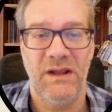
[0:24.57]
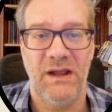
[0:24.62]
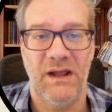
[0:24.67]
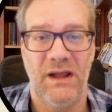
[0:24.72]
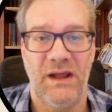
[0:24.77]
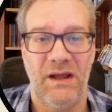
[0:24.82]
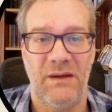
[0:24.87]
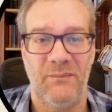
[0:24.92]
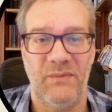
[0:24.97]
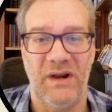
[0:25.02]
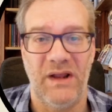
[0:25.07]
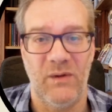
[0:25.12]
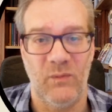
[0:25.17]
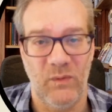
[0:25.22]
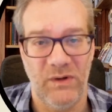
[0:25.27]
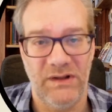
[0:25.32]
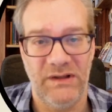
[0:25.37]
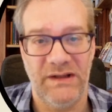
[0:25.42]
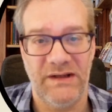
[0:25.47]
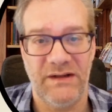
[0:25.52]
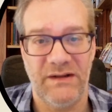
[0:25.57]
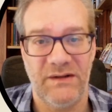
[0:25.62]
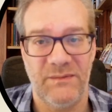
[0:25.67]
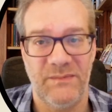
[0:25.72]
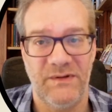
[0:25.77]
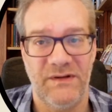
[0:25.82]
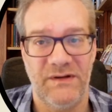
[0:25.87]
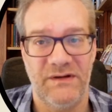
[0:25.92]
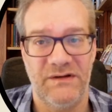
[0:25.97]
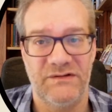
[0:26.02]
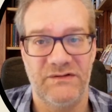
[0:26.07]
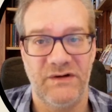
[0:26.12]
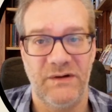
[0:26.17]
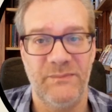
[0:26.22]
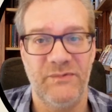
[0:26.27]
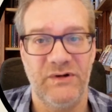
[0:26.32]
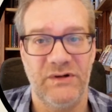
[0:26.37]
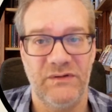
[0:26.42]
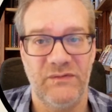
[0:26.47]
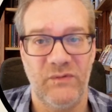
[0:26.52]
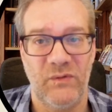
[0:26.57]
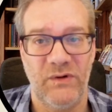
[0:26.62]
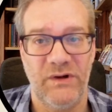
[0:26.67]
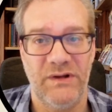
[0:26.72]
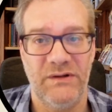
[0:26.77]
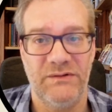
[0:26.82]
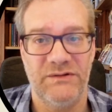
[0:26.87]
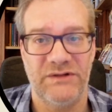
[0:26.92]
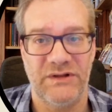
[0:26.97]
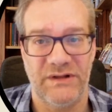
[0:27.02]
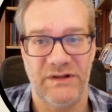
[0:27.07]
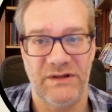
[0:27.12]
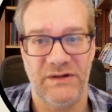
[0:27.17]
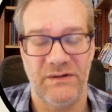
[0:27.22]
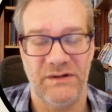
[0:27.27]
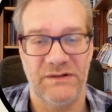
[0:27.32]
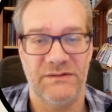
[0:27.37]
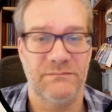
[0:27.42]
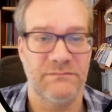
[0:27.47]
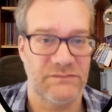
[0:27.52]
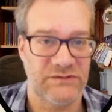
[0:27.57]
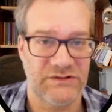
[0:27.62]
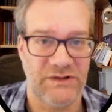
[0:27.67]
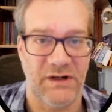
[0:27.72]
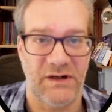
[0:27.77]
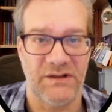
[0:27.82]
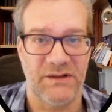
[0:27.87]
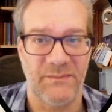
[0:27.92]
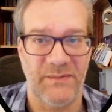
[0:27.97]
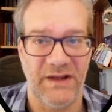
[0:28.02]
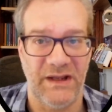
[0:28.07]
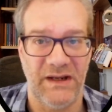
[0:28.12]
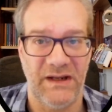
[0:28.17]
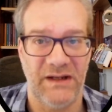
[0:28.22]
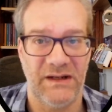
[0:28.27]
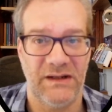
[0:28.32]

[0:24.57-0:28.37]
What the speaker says: but I will link them in the description for you so that you can start at the beginning.